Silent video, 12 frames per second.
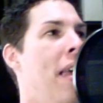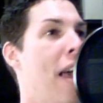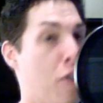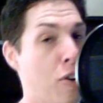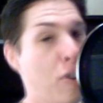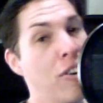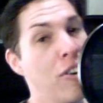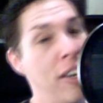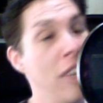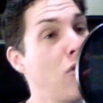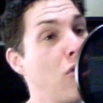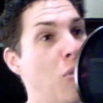And her
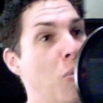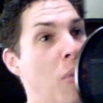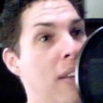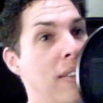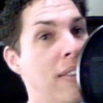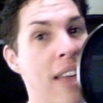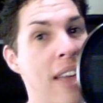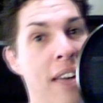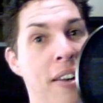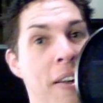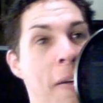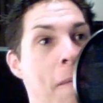issue was
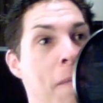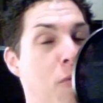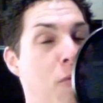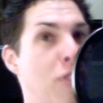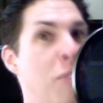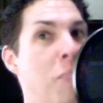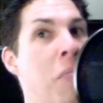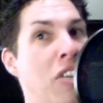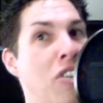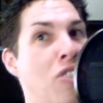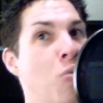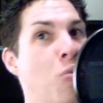that for as
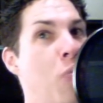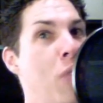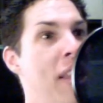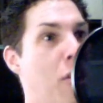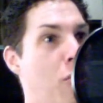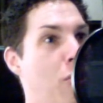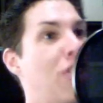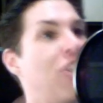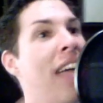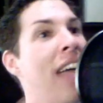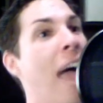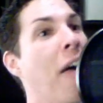much as we are
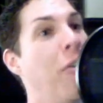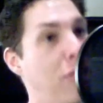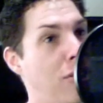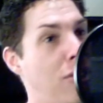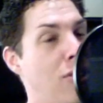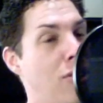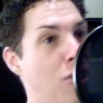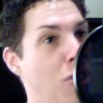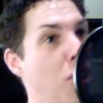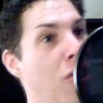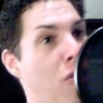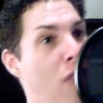reaching out to
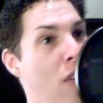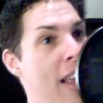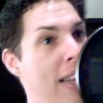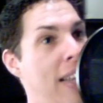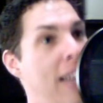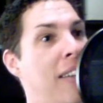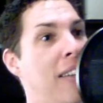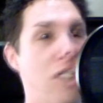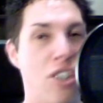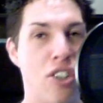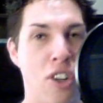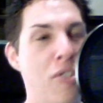serve Haiti and
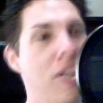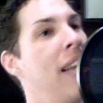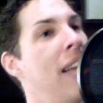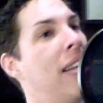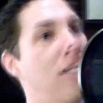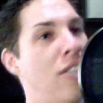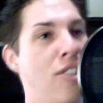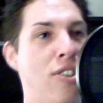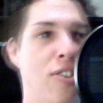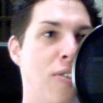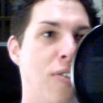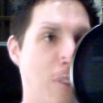to donate and
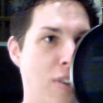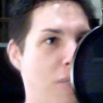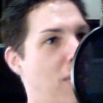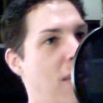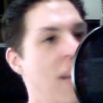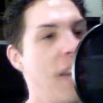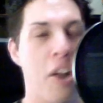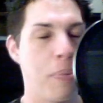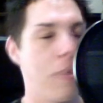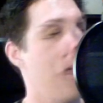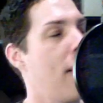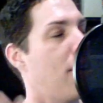to send our
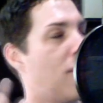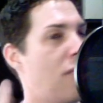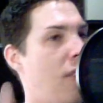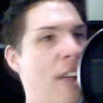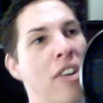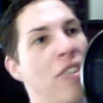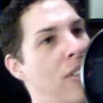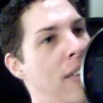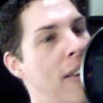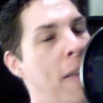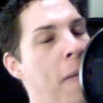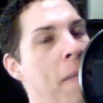prayers and our energy
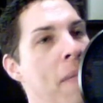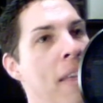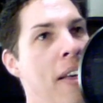there,